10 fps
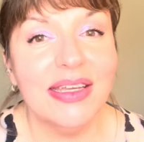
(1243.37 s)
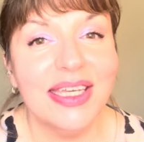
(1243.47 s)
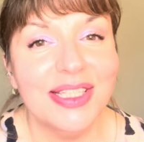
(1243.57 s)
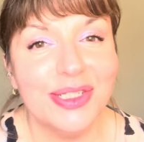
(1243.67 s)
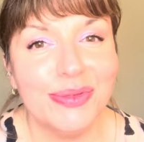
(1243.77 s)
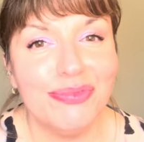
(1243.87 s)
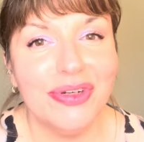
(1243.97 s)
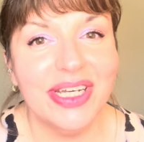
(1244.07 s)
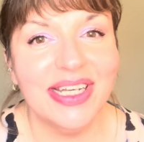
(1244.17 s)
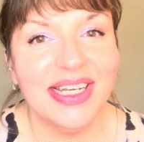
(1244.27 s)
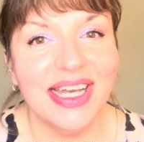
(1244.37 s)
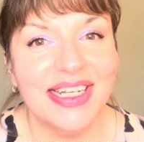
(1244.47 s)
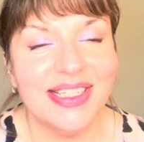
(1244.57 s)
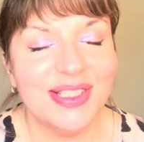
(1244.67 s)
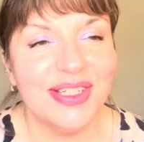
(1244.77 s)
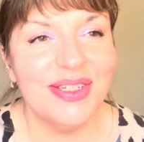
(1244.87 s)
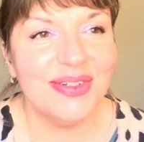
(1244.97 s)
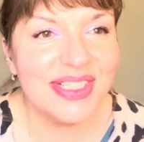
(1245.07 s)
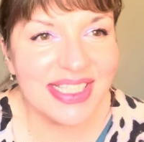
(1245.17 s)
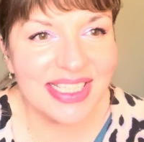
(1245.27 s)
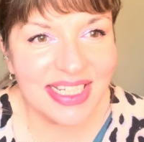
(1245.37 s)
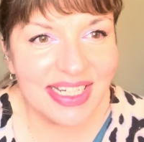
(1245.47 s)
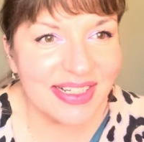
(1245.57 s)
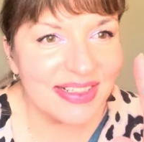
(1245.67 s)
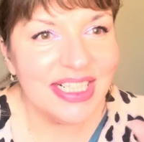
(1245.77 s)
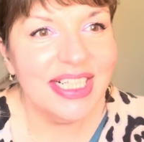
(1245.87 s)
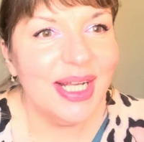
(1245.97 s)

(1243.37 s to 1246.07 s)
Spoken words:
in the spring, and you can see it